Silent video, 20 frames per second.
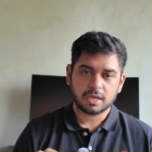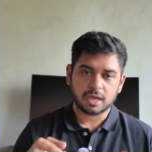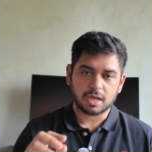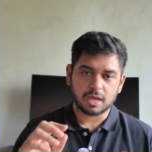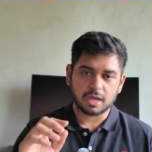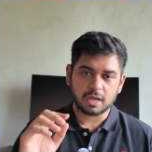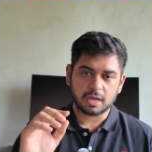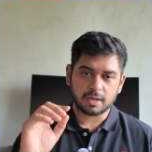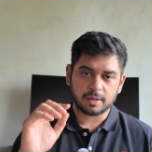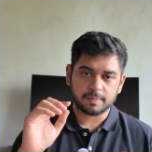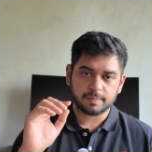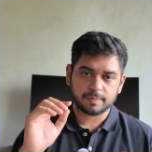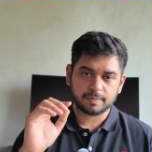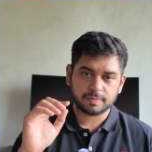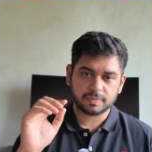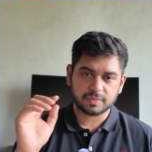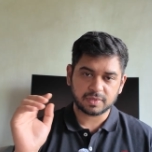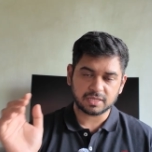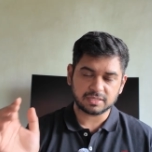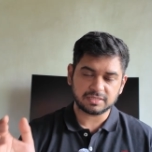the
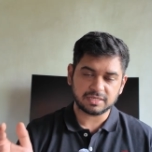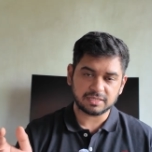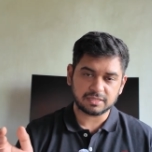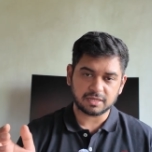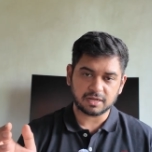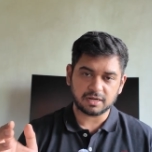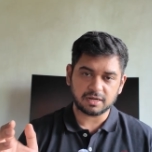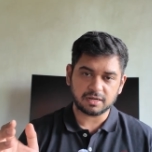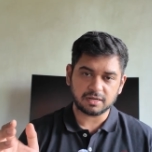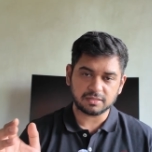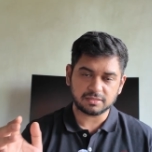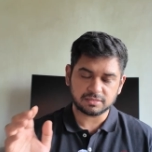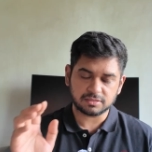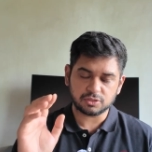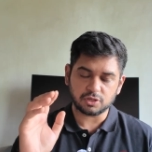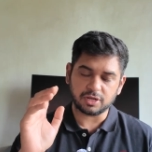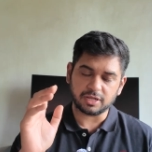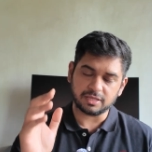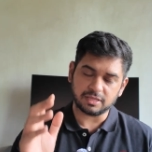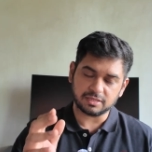
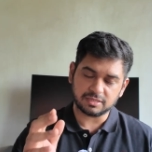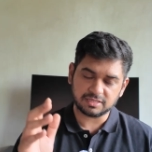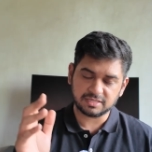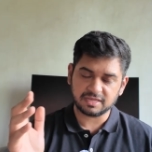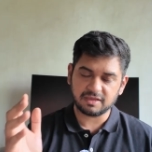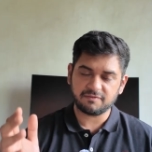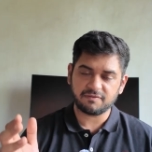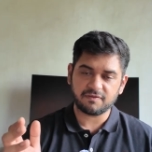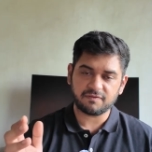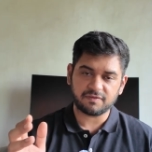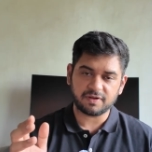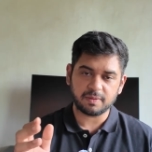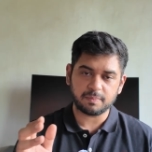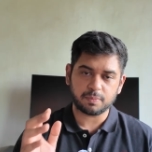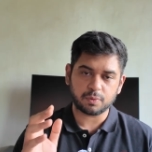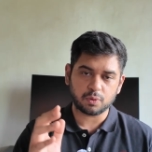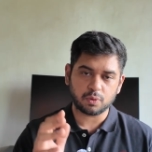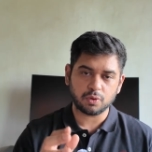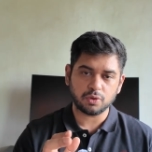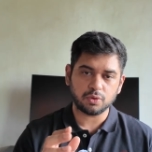
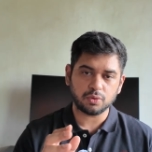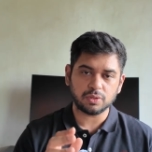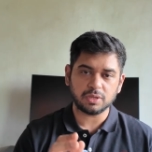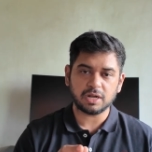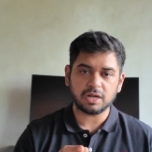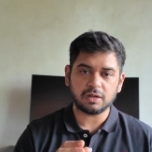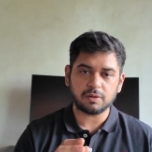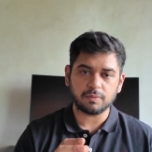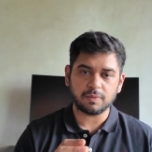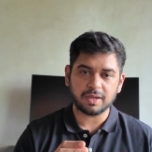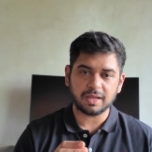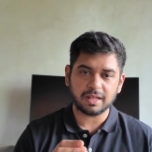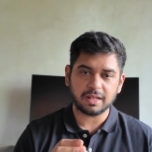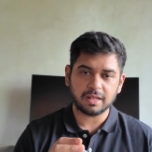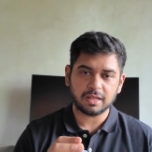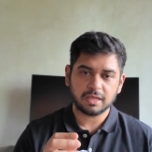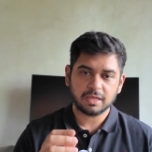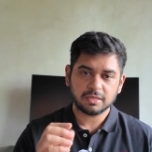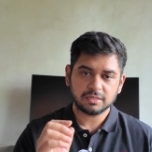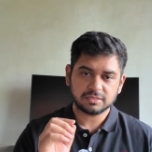C50 Pro unit
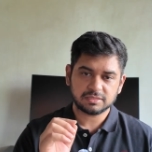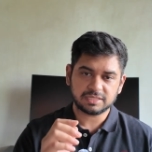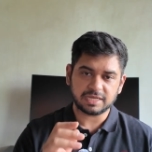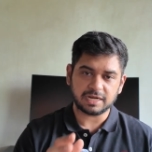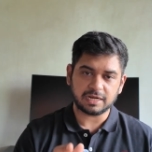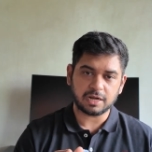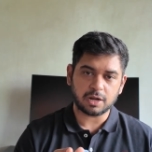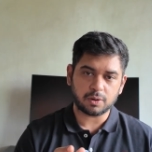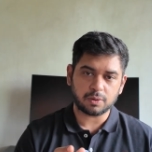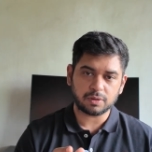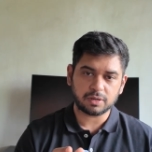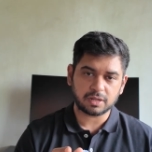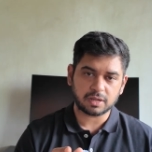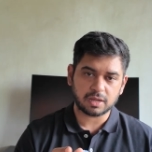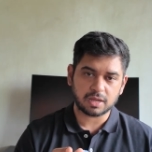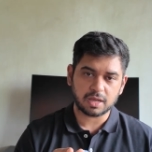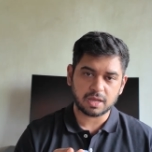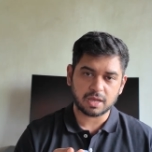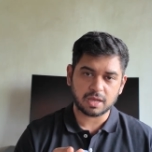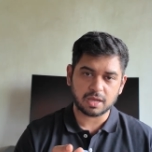will send out
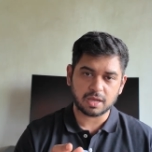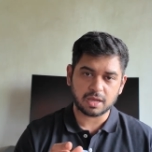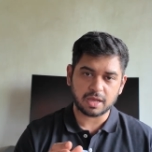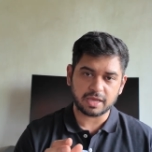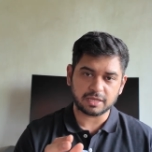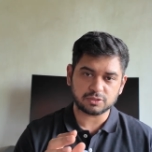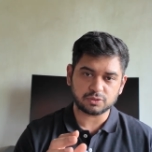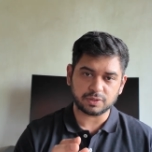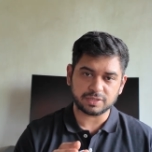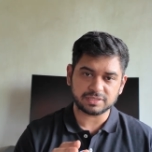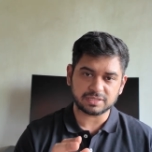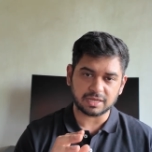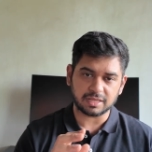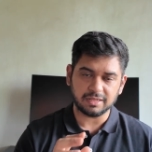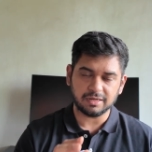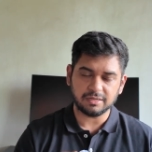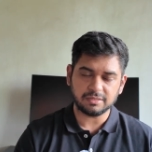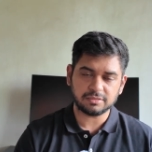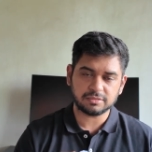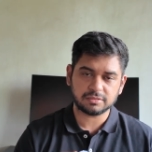SOS
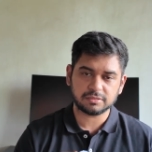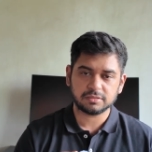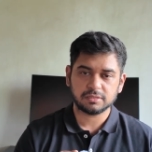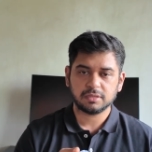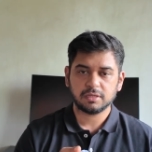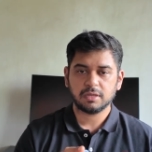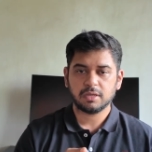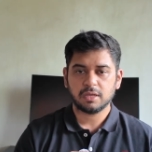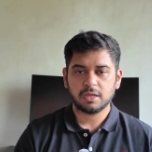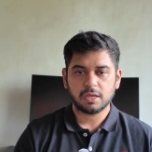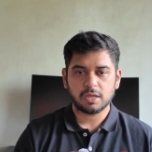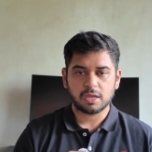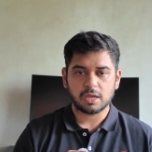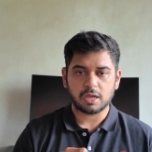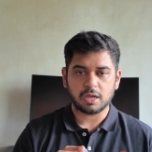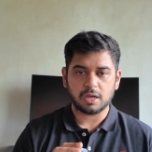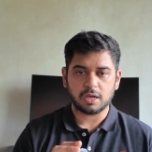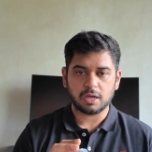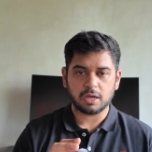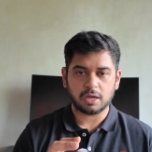alerts
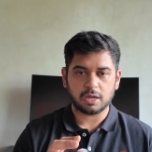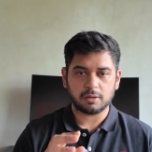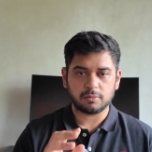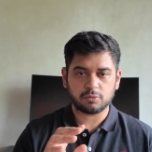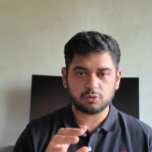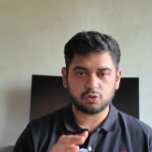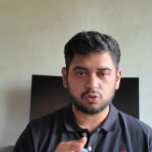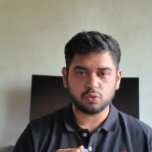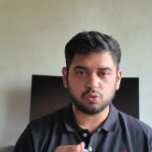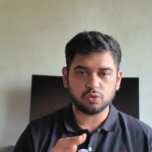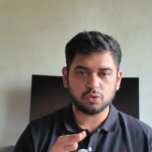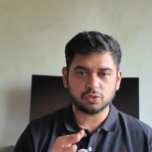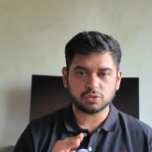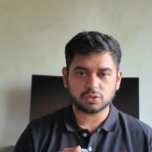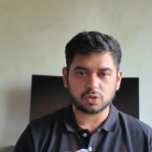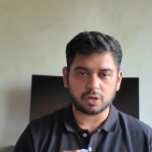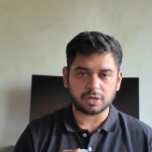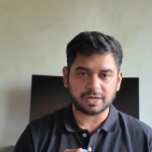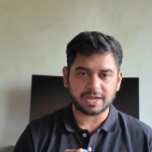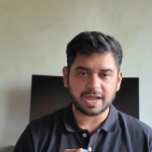to
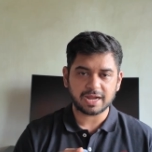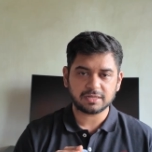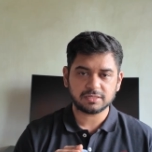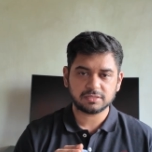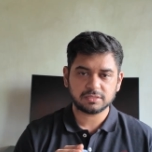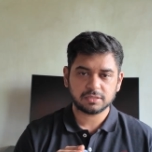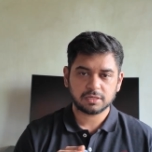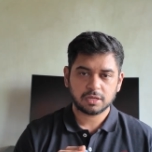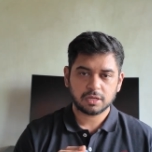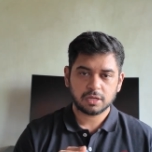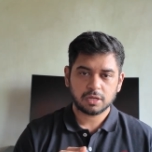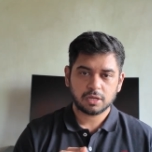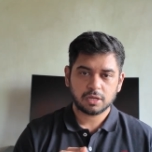those contacts